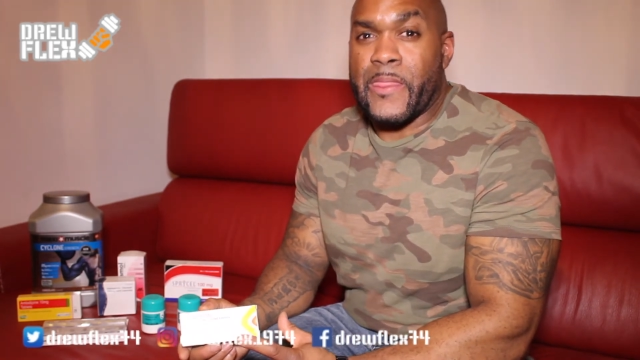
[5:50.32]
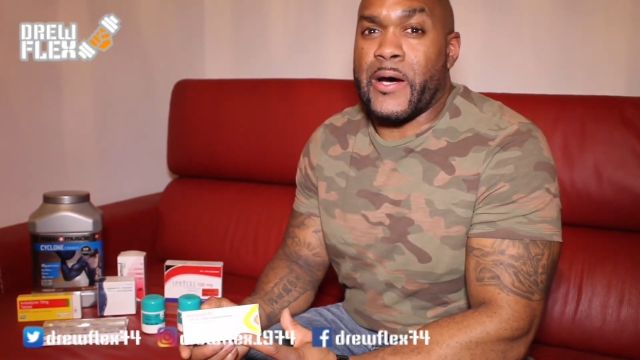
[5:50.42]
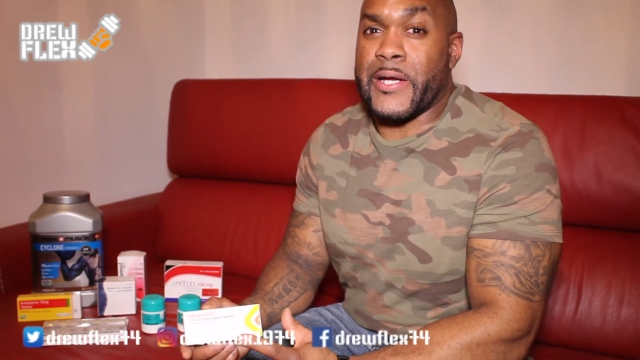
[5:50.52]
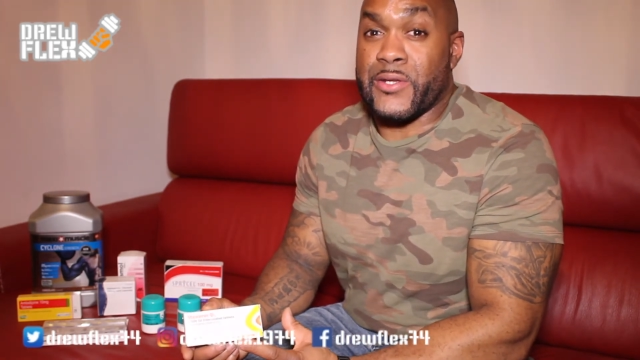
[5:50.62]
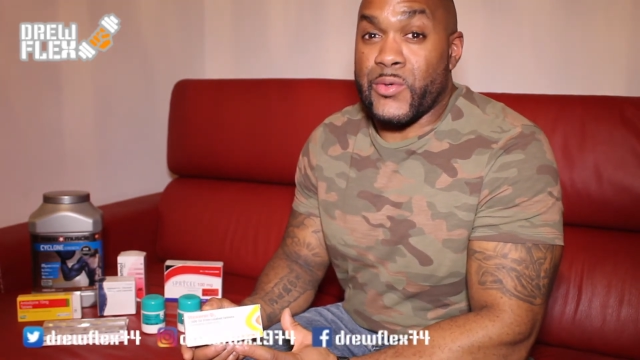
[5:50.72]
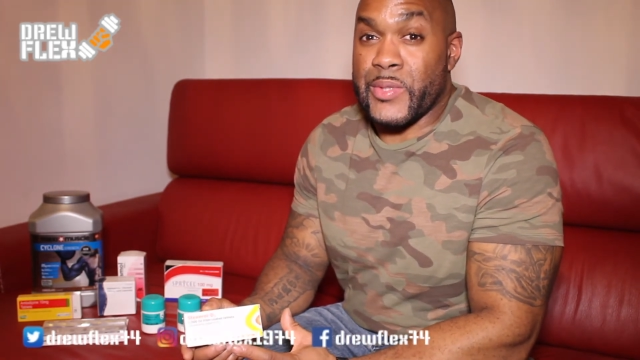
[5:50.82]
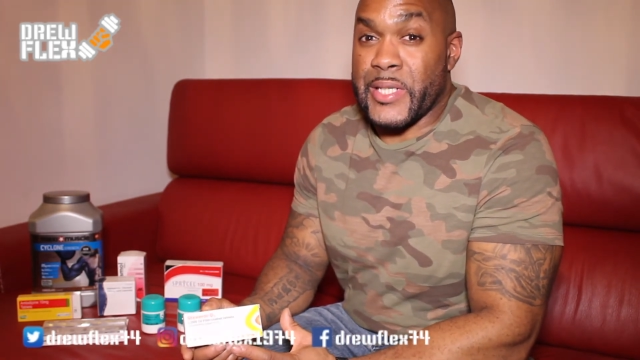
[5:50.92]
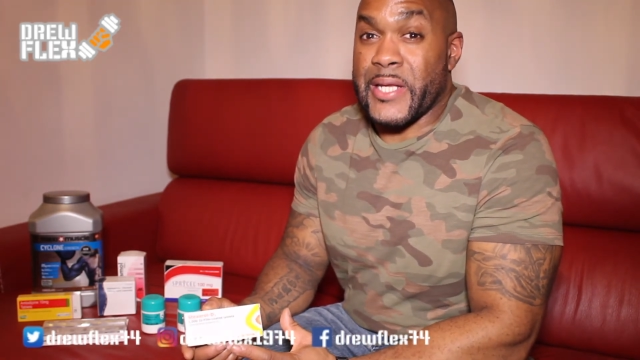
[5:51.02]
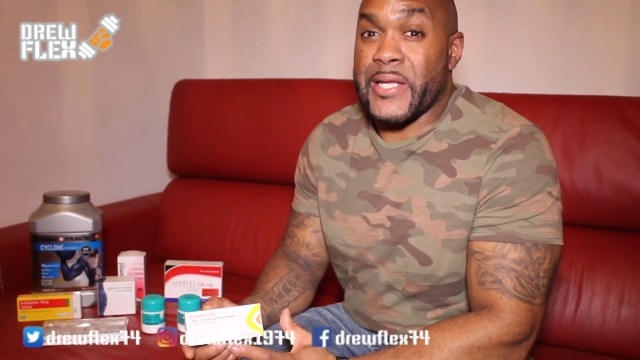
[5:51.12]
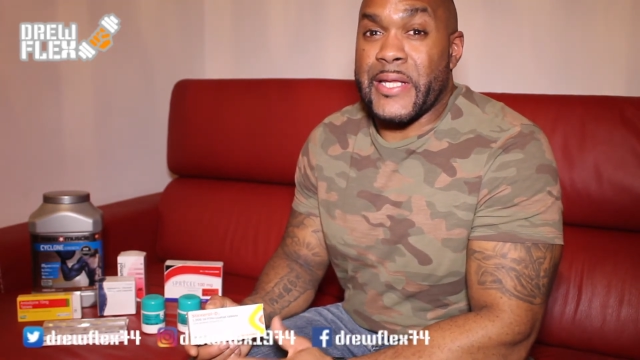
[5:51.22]
I don't
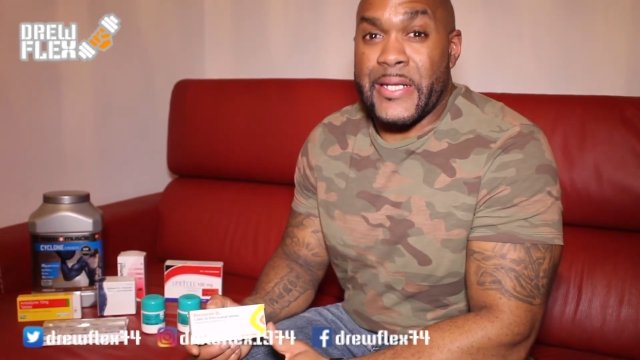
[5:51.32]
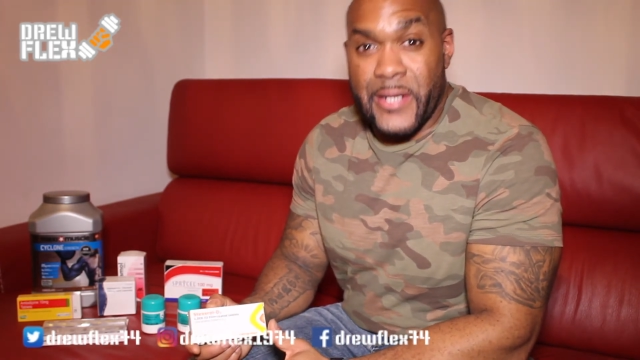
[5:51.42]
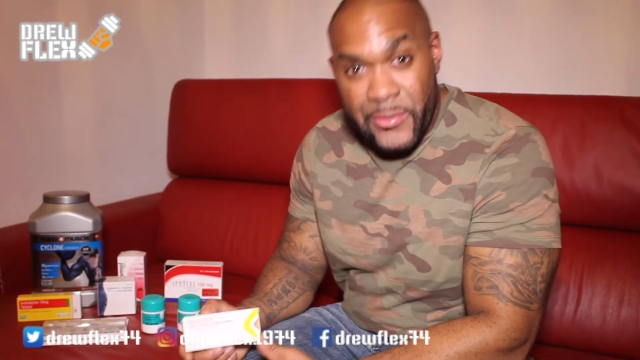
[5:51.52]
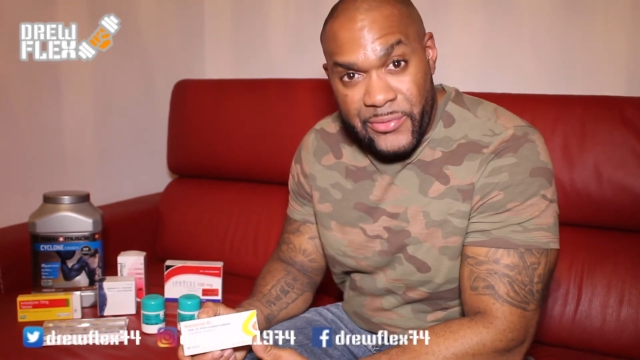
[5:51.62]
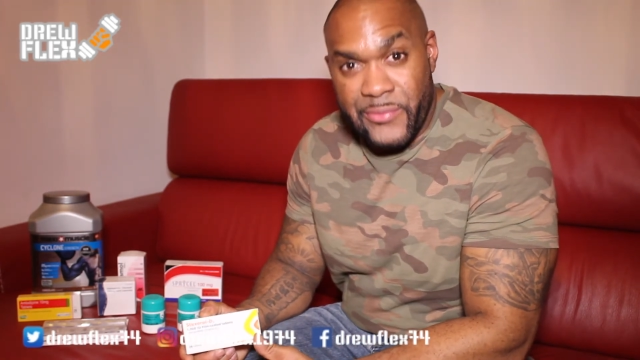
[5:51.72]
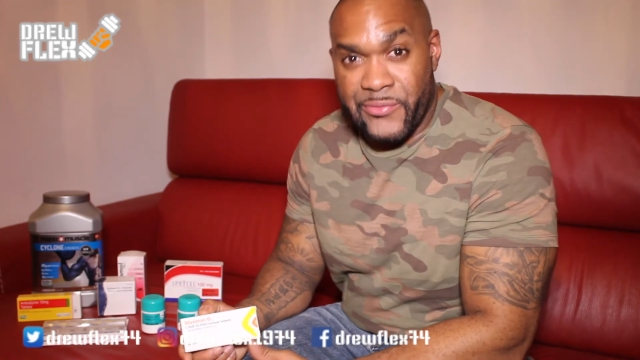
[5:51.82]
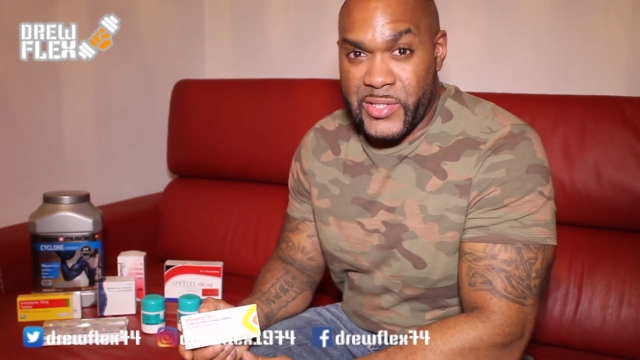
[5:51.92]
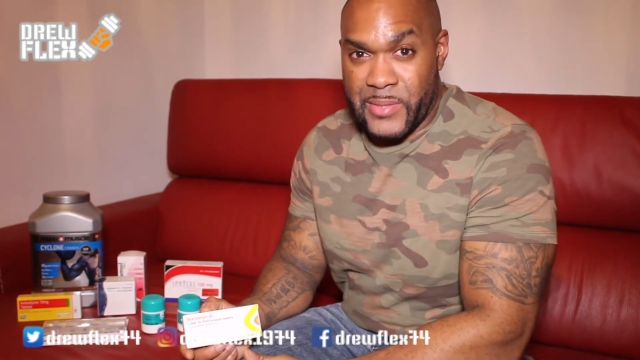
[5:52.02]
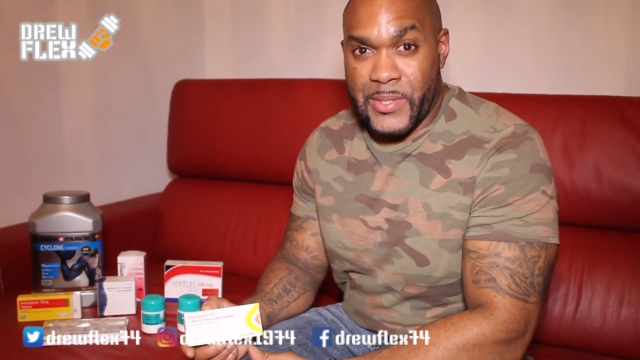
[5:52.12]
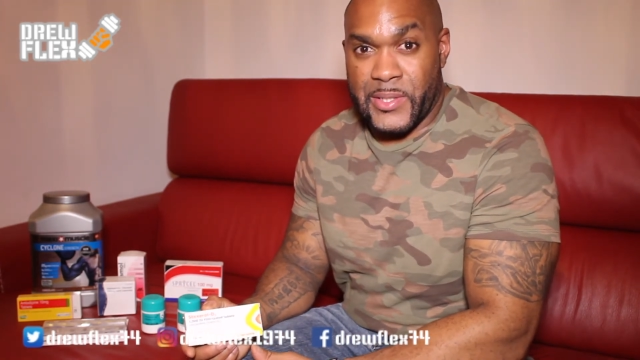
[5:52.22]
get enough
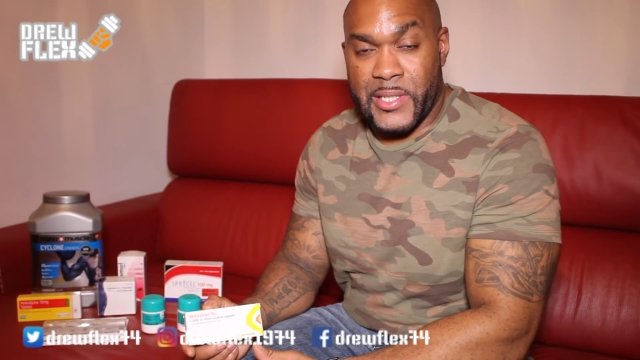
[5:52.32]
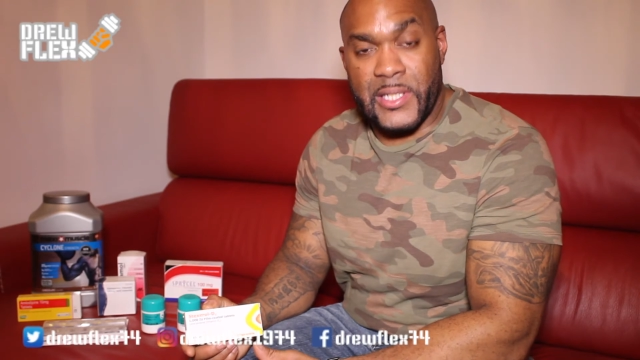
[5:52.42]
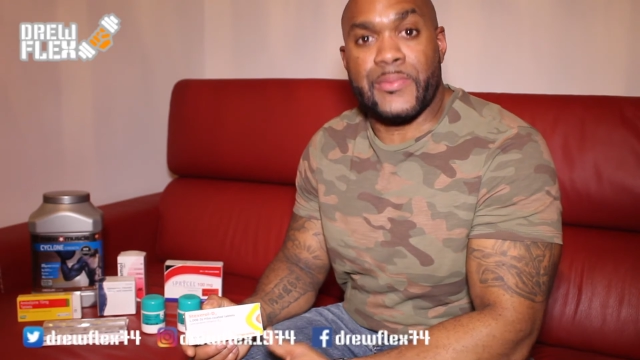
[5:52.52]
vitamin D